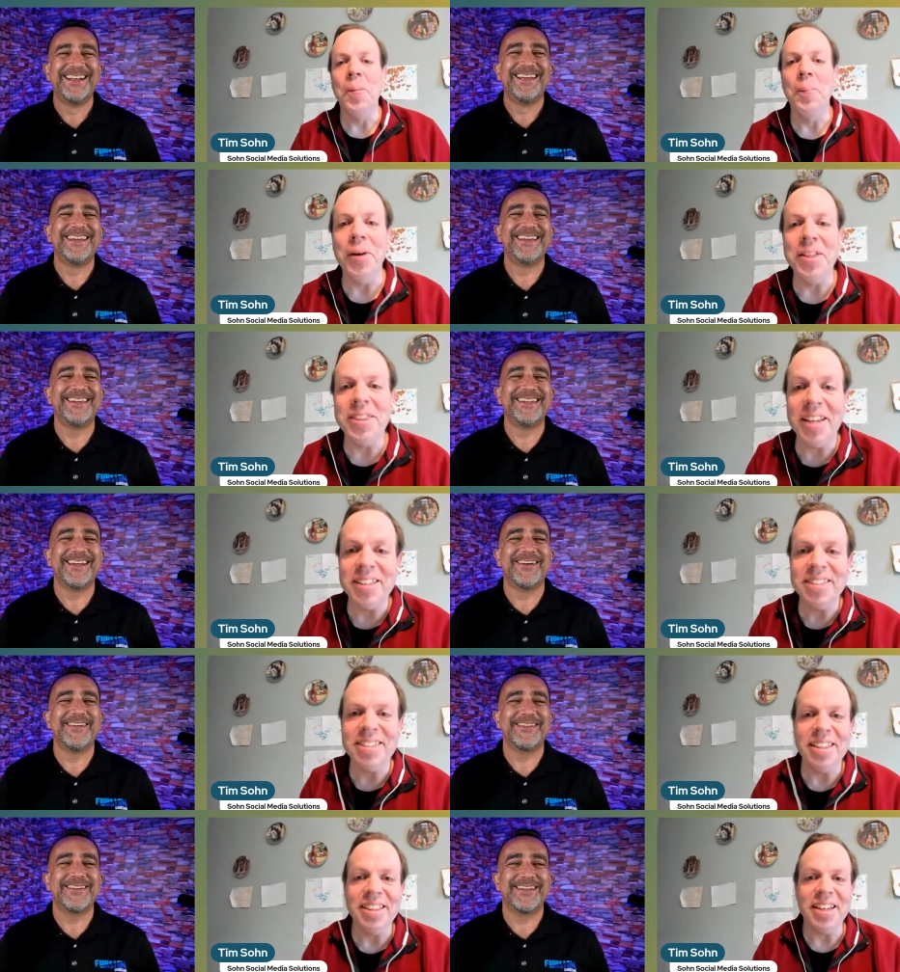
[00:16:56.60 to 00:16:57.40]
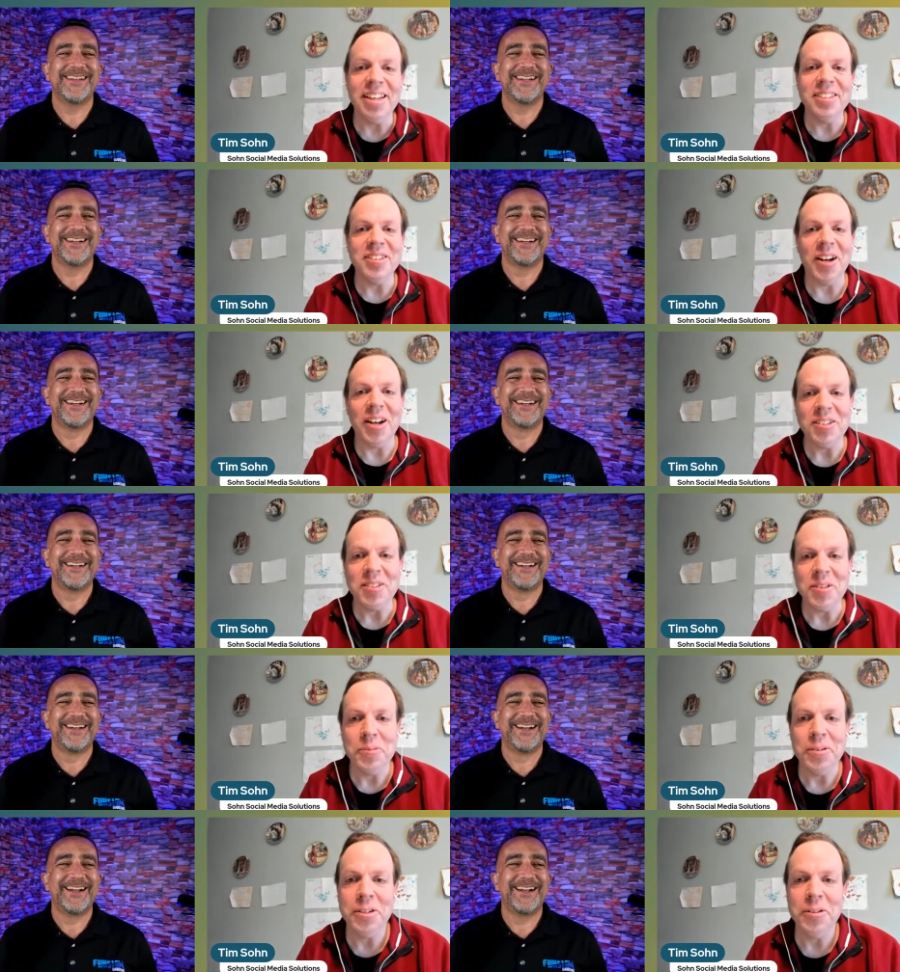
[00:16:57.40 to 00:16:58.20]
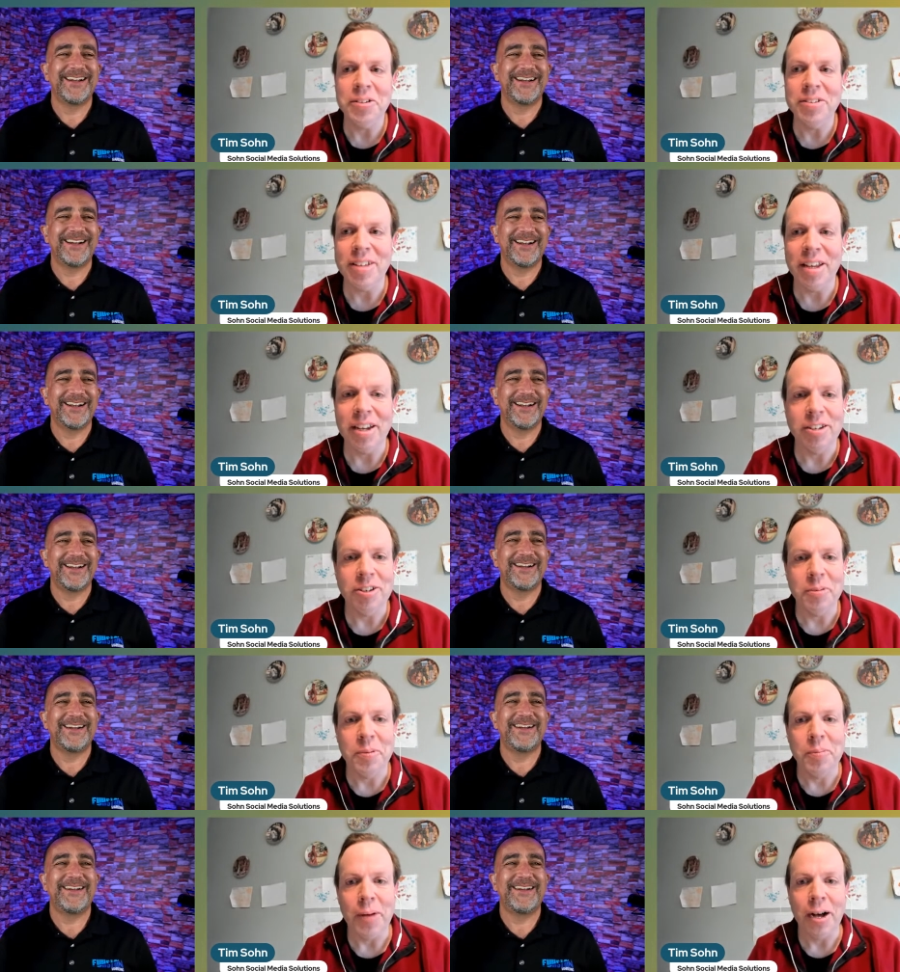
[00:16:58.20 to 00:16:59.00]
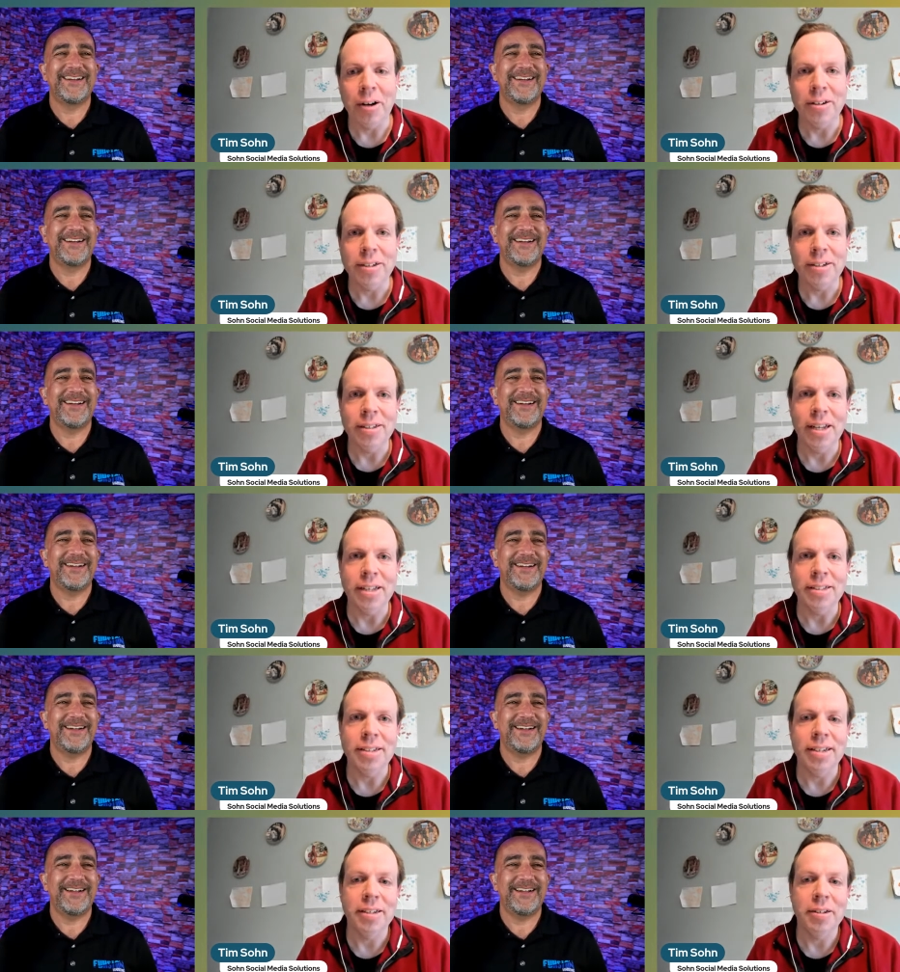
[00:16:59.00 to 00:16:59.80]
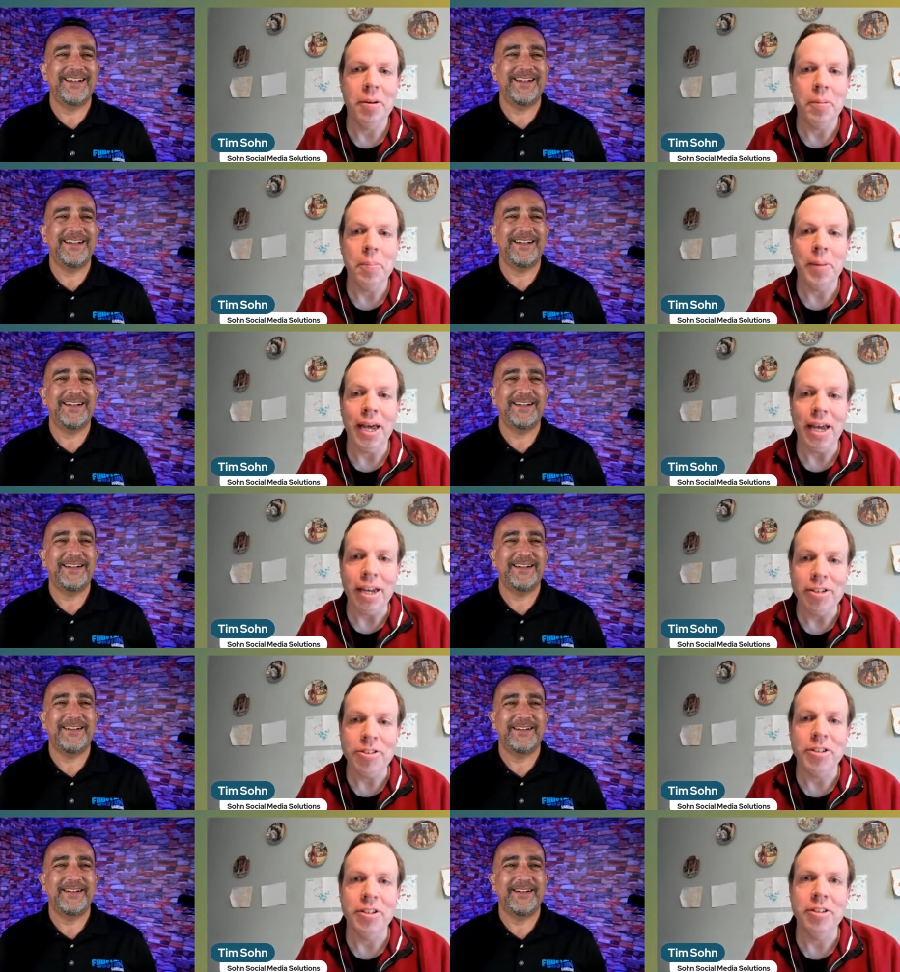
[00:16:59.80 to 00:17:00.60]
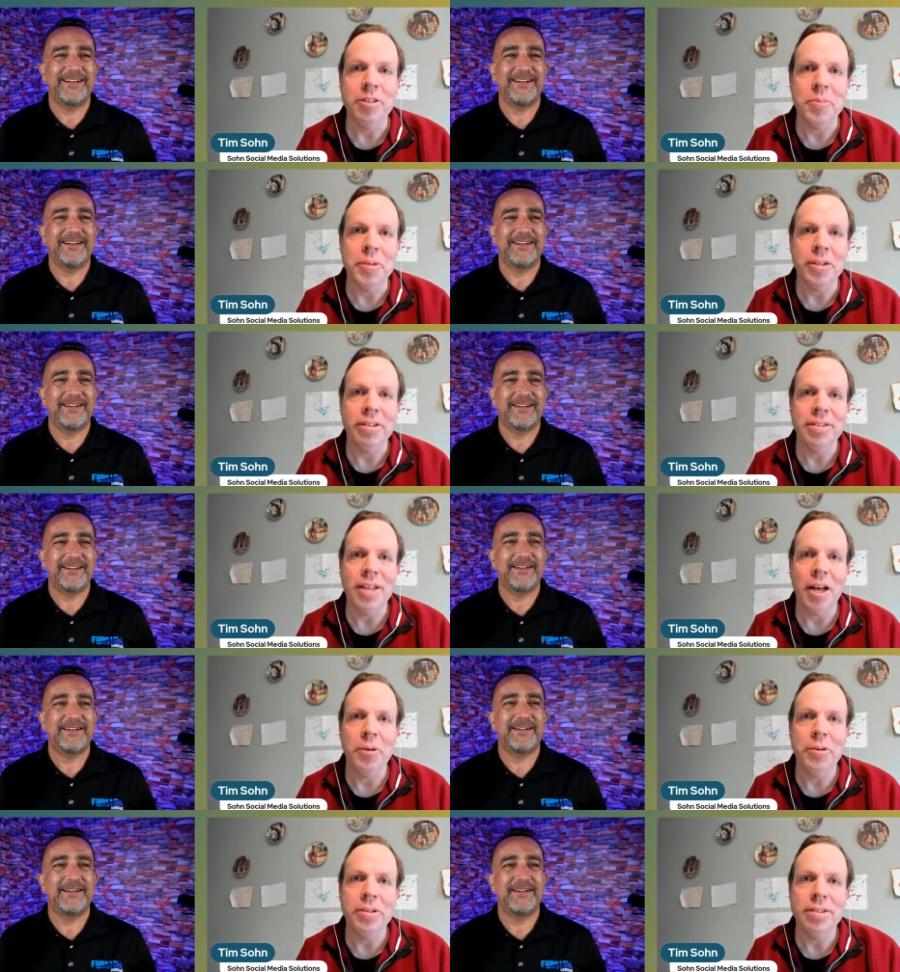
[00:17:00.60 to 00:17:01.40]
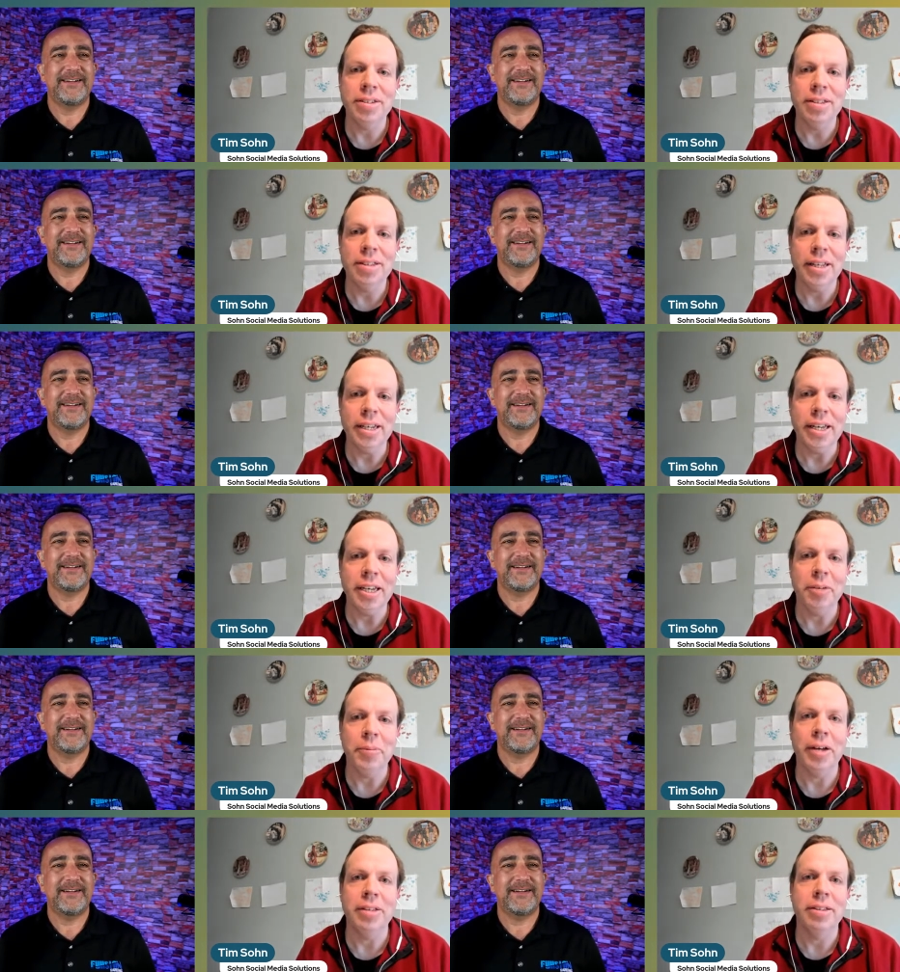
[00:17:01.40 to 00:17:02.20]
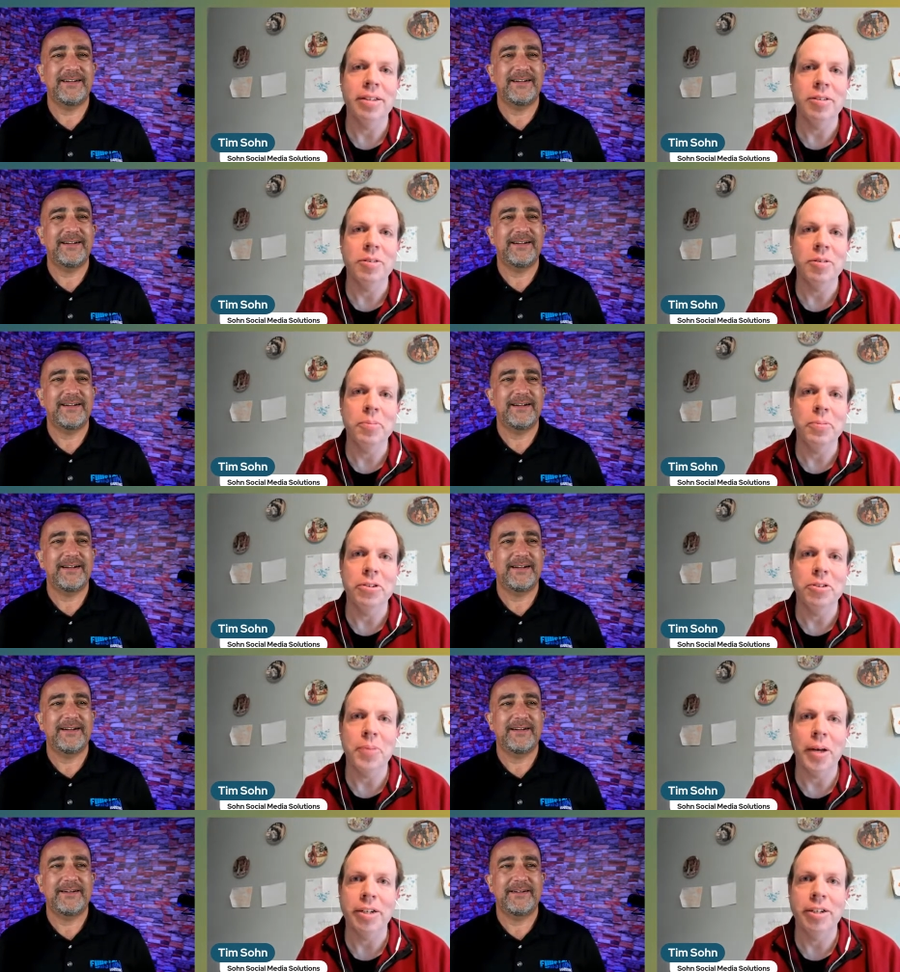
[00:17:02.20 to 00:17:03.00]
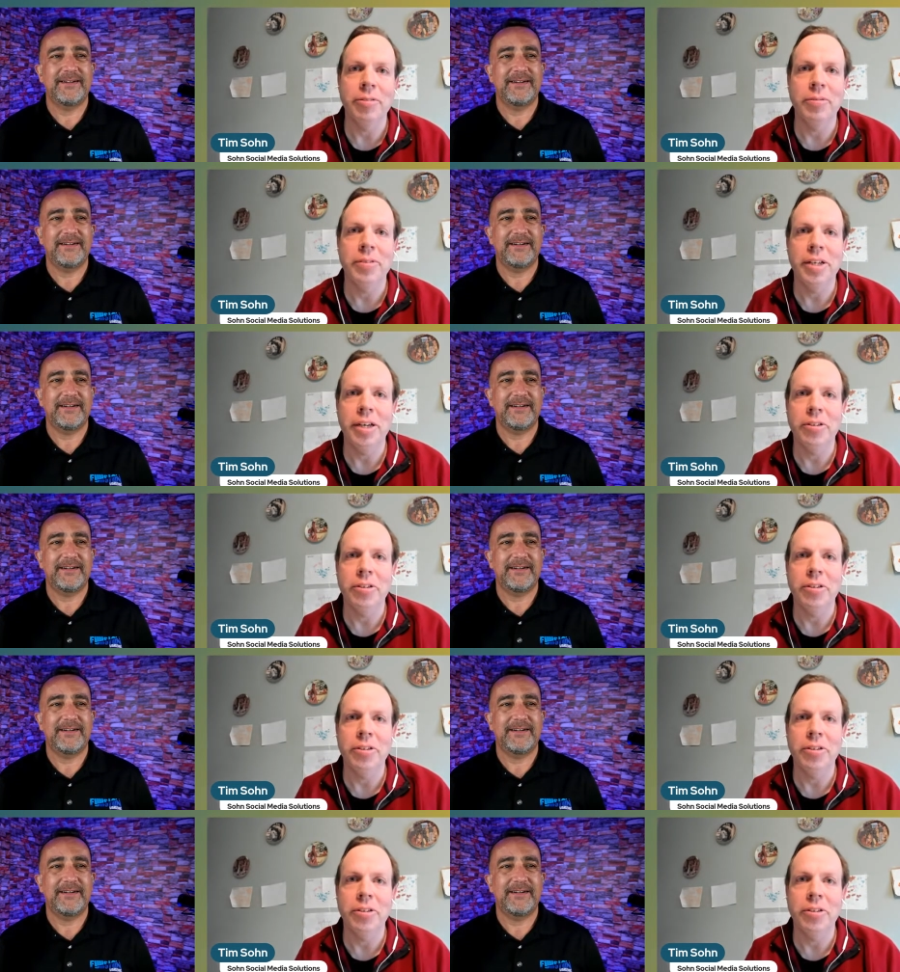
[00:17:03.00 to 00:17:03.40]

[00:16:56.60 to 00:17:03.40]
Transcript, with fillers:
Speaker 1: but yeah. that's that's awesome what you were saying, Jim, about LinkedIn pages because I was thinking about this perspective the